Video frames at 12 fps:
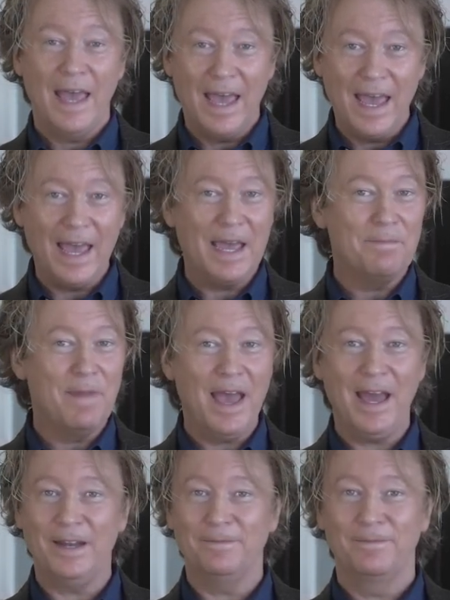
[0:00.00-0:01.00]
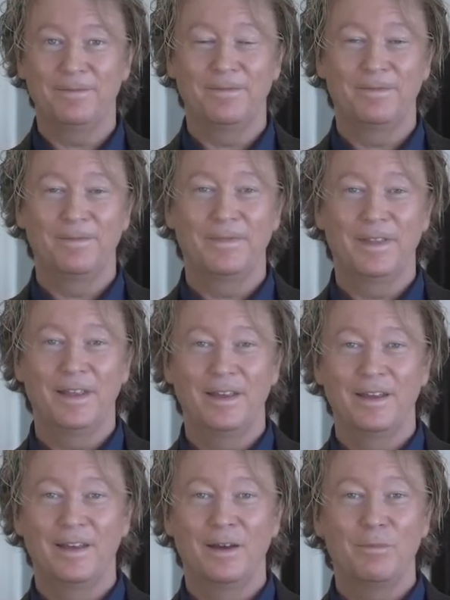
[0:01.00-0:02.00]
Amen.
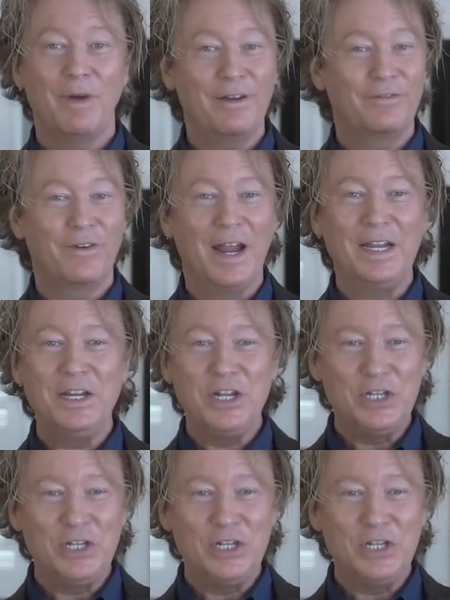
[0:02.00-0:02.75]
My friend,